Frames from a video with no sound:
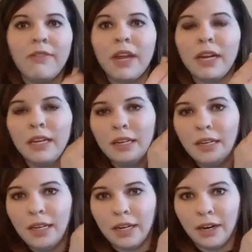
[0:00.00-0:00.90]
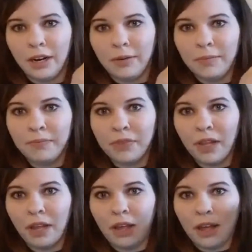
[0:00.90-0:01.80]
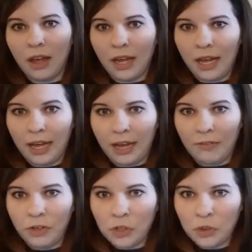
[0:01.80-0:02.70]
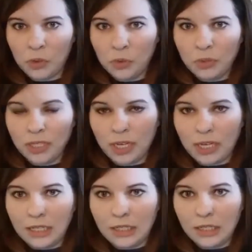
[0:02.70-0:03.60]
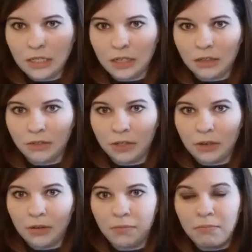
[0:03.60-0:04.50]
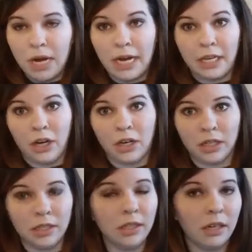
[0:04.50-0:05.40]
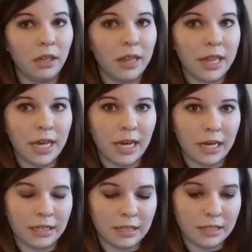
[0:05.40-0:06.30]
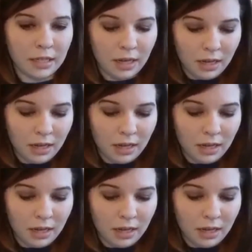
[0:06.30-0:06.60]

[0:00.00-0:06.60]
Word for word: And then in here I have two skeins of my yarn that